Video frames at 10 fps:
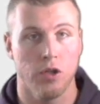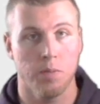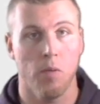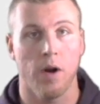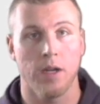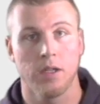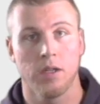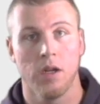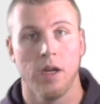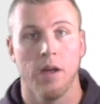
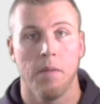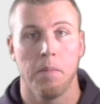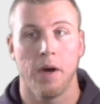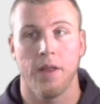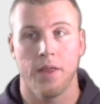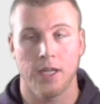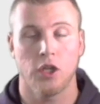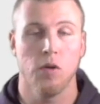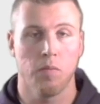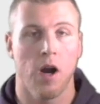sports, but that's
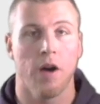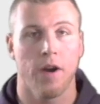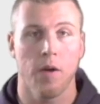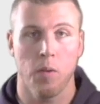too broad, right?